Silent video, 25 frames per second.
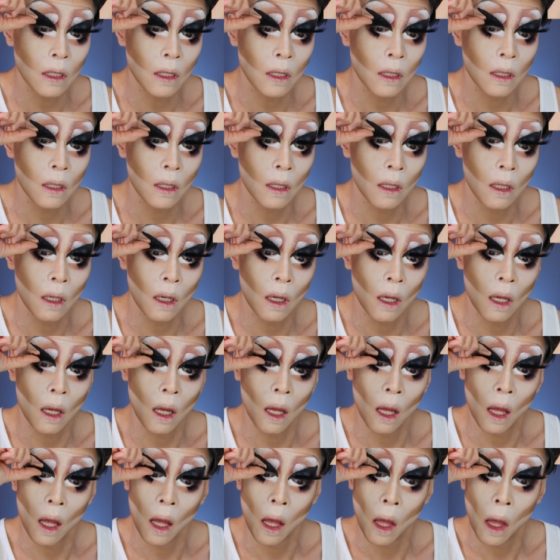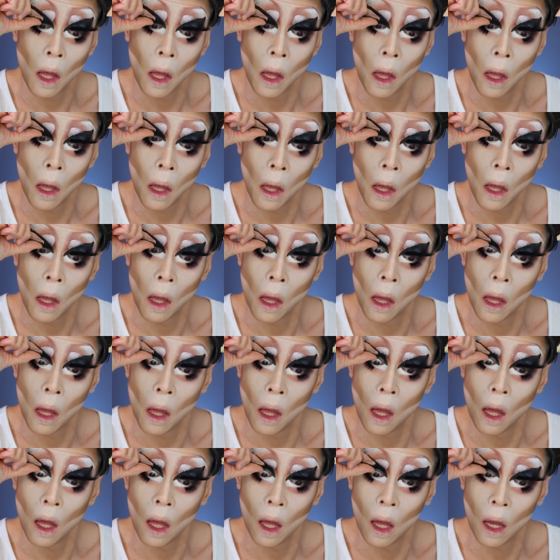music video for Break Your Heart.
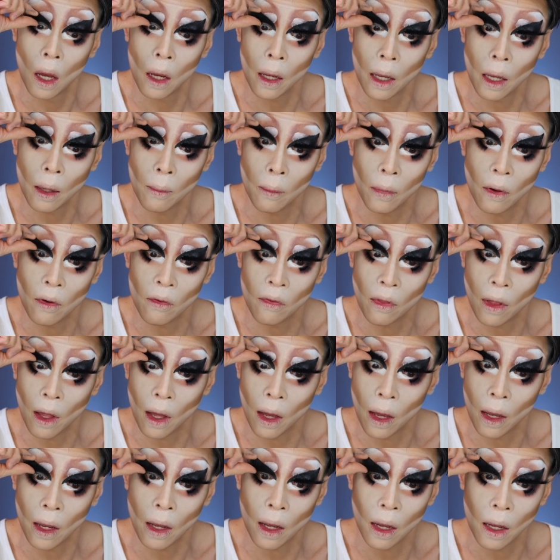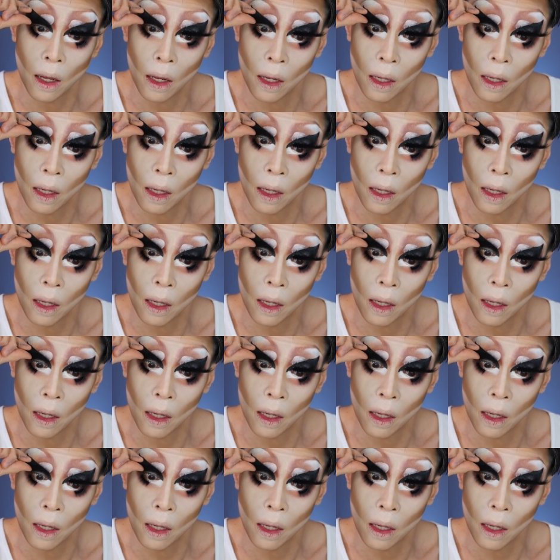My boyfriend's like... above the eye.